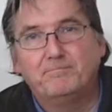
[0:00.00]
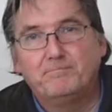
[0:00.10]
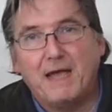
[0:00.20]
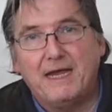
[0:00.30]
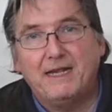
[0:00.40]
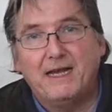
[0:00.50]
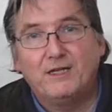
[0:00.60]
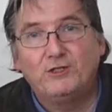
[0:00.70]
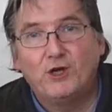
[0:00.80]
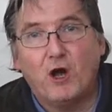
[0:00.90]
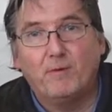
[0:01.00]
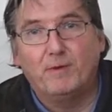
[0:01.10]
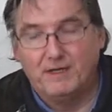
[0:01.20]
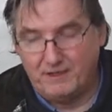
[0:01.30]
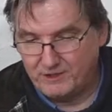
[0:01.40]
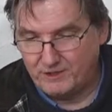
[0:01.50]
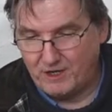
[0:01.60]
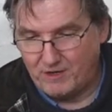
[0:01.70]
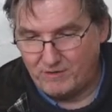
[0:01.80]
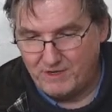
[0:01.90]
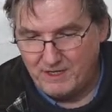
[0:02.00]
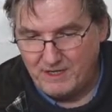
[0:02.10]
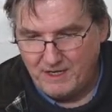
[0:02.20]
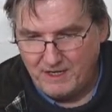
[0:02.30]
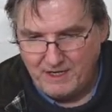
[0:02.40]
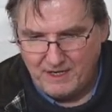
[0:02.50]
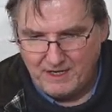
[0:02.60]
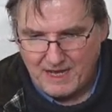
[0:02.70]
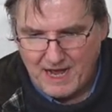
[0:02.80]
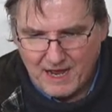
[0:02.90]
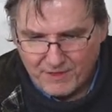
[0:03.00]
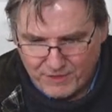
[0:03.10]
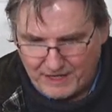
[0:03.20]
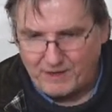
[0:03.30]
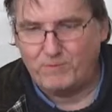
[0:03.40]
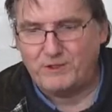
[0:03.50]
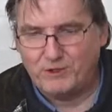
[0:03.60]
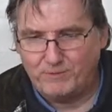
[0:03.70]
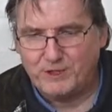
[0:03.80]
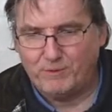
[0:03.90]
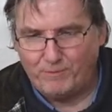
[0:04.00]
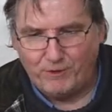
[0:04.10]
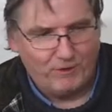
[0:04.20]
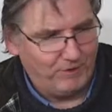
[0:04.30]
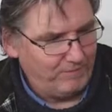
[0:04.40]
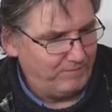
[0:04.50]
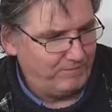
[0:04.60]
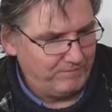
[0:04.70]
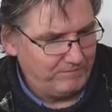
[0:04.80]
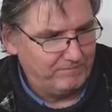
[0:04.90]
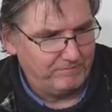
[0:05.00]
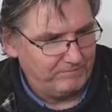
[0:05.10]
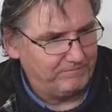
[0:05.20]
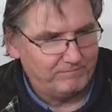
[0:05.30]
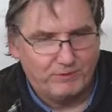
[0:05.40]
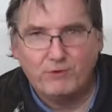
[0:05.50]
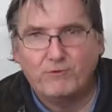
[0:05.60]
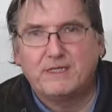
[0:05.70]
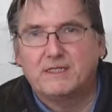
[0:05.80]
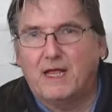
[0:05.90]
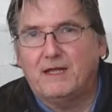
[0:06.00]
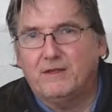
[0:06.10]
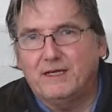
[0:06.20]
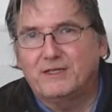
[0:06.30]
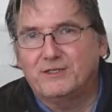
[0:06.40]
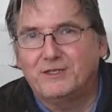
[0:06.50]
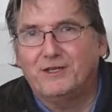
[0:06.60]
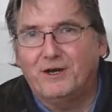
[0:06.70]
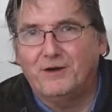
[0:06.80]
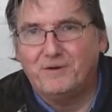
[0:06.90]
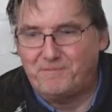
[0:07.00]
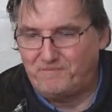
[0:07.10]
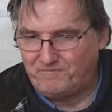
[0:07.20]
made it a job. So I think we should support breweries like this, you know.